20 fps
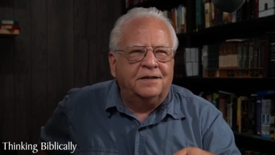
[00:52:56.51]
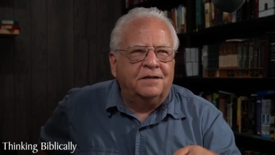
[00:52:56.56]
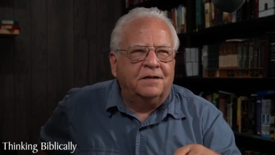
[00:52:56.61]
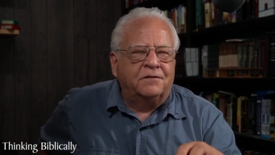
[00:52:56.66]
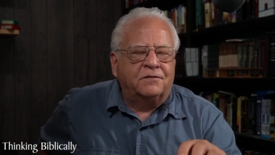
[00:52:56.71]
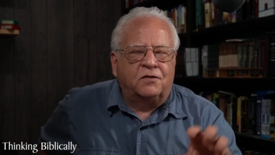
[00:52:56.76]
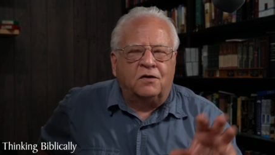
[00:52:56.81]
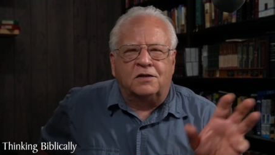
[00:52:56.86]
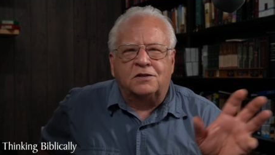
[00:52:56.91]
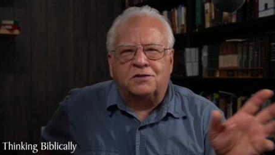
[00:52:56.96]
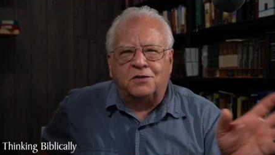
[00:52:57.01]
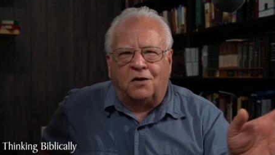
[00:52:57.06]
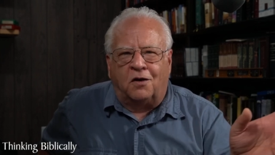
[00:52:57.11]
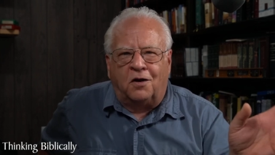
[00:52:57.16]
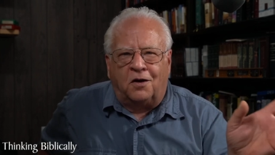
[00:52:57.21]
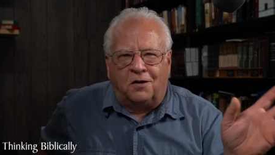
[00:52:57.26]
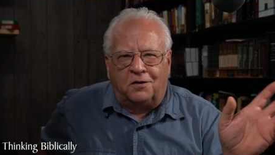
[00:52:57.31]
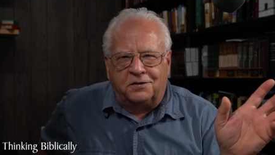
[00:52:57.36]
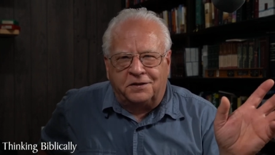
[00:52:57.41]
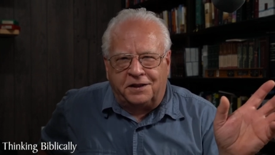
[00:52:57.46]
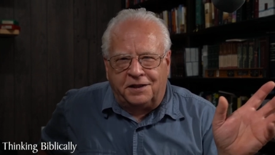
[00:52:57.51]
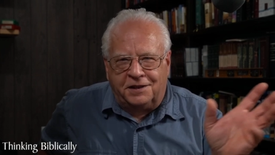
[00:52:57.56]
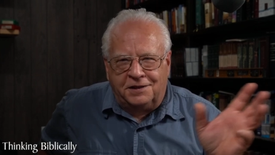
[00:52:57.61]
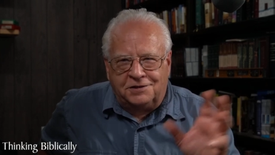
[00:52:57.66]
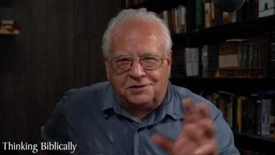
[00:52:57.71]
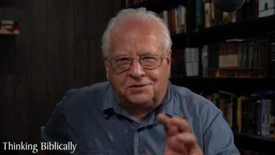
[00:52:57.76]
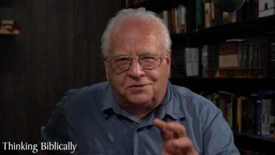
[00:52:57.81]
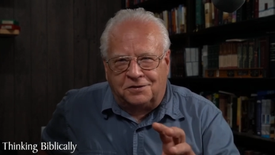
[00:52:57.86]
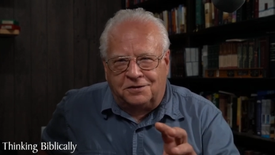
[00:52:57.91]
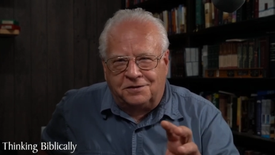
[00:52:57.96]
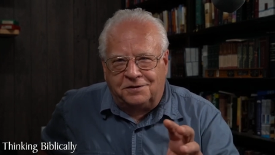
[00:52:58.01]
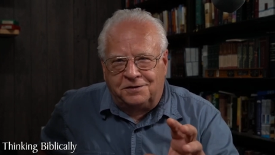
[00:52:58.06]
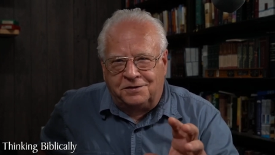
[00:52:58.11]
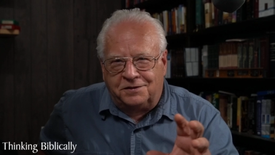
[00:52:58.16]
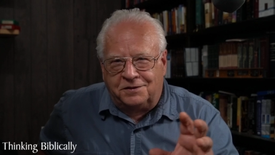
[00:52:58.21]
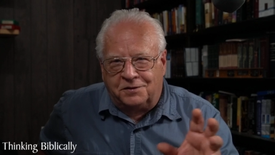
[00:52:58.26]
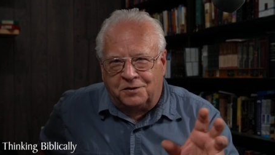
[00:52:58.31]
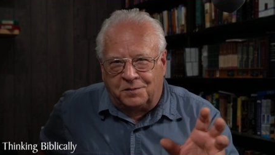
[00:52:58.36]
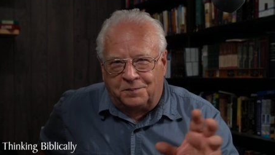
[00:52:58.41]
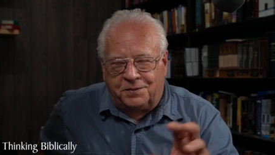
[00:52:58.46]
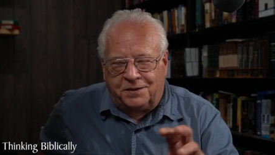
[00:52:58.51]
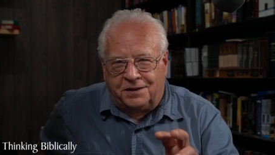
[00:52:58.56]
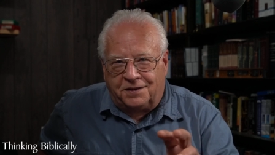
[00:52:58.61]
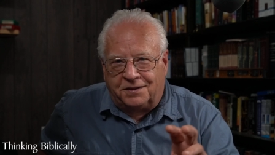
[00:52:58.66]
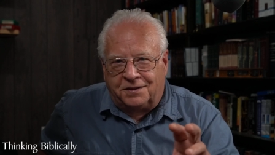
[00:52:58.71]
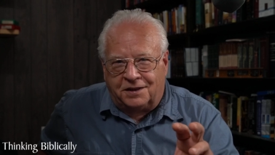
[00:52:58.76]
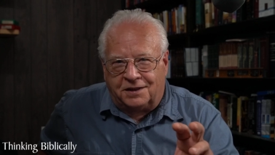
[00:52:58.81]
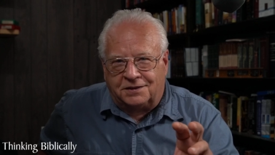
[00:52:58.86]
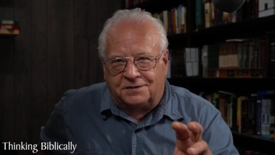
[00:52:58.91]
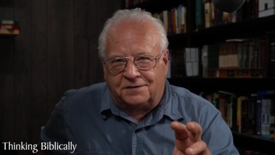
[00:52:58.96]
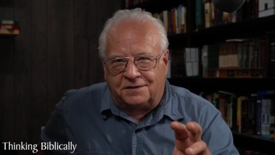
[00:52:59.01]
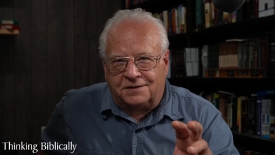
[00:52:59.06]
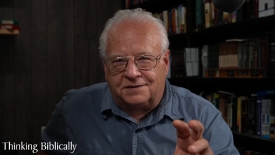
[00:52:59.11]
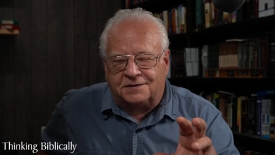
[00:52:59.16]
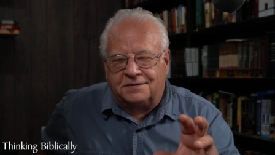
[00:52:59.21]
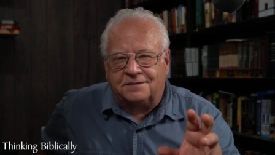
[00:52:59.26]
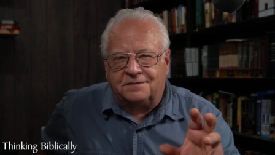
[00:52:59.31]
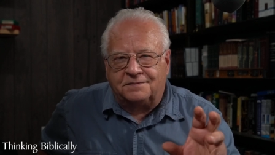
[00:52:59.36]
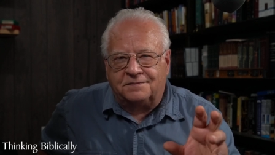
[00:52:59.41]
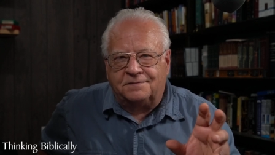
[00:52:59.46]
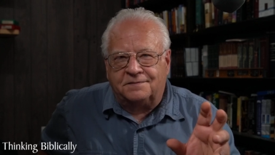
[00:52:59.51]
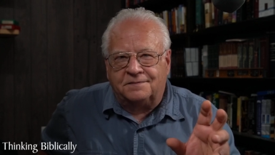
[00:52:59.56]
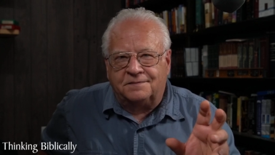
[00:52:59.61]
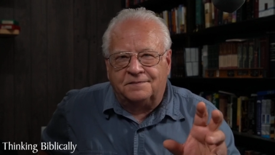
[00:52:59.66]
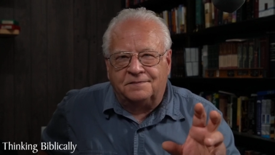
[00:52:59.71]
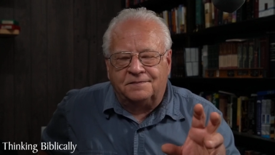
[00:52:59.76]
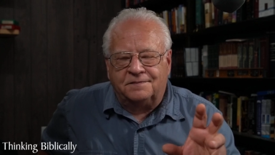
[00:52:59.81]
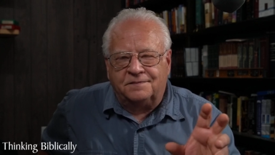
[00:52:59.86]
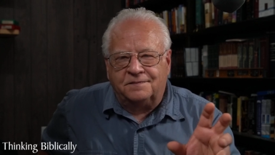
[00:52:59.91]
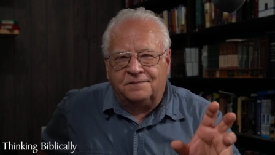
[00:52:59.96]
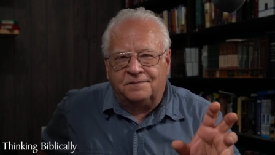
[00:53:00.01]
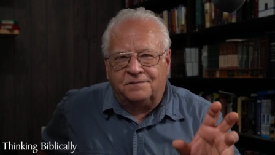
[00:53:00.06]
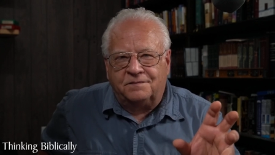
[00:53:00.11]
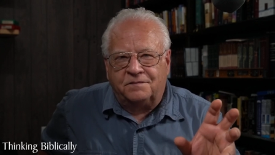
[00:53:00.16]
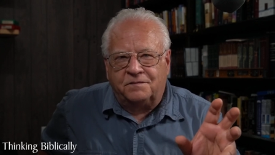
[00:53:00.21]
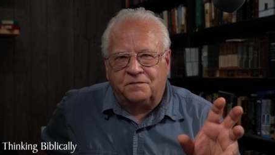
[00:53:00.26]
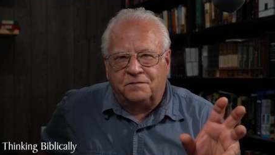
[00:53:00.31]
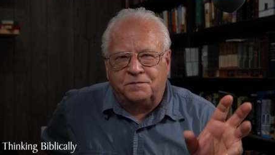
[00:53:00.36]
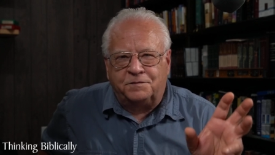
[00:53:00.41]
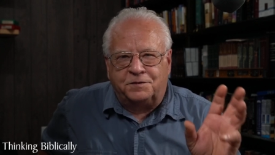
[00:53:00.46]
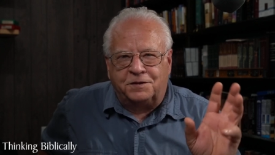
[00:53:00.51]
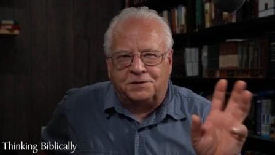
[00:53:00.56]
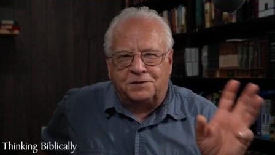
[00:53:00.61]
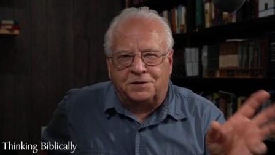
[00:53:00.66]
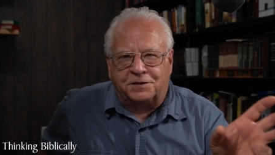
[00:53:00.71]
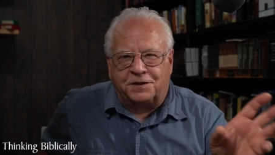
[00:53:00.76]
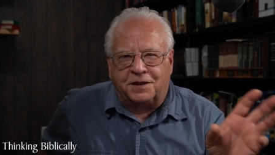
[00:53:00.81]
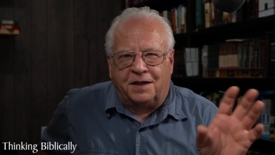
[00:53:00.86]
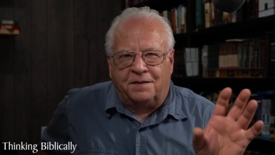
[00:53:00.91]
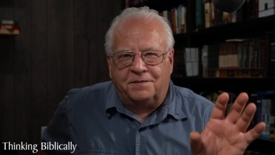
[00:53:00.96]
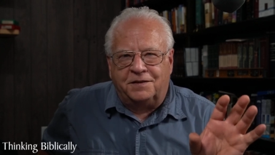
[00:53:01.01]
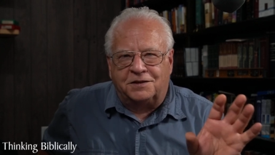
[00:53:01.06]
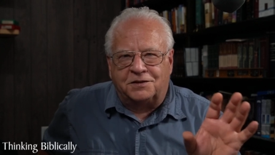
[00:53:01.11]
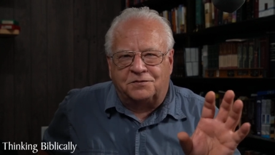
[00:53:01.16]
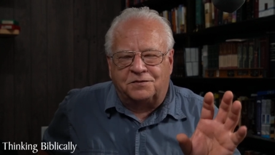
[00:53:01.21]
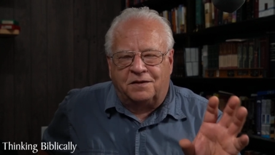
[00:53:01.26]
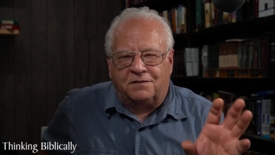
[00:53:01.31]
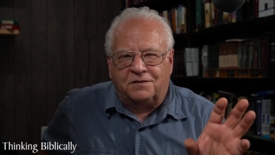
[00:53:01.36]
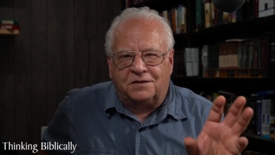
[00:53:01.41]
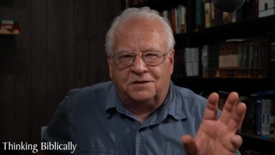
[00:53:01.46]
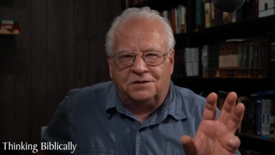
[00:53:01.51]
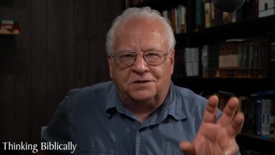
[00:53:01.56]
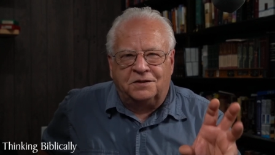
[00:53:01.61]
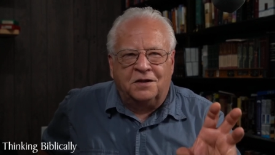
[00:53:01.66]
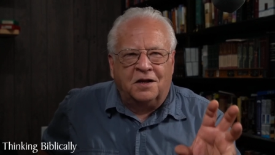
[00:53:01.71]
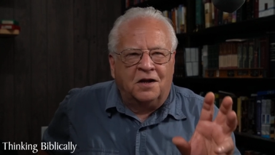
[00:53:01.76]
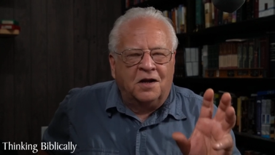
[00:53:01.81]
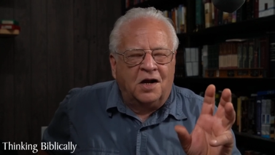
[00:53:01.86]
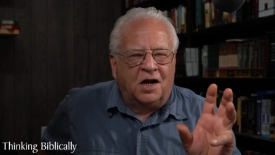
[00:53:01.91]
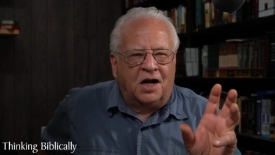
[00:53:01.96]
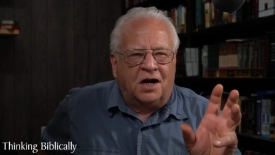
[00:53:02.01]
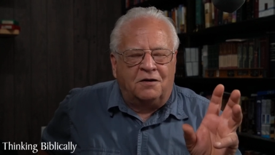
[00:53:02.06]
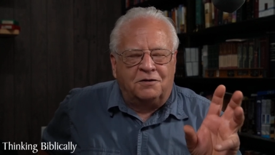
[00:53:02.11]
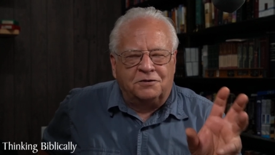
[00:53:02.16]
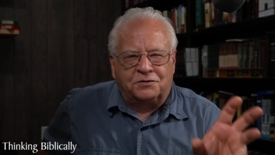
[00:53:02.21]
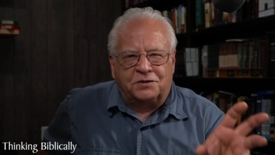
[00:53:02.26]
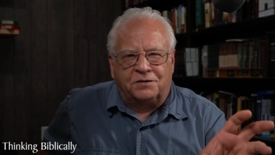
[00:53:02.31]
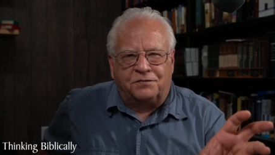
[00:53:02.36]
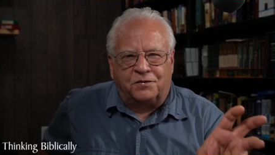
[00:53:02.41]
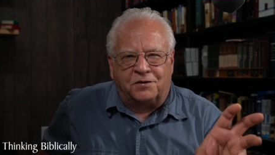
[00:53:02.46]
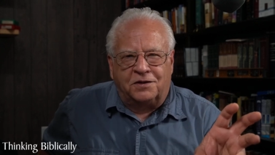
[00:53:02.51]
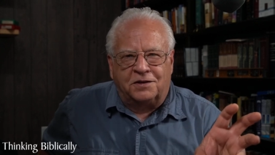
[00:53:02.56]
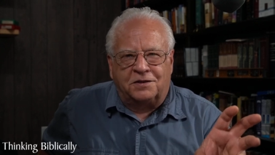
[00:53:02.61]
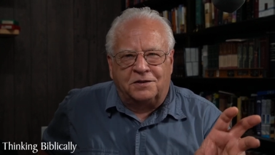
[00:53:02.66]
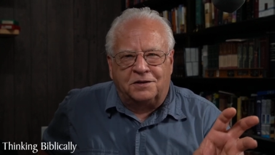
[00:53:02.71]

Of course, all the Eastern European countries, since the Communist Revolution, always referred to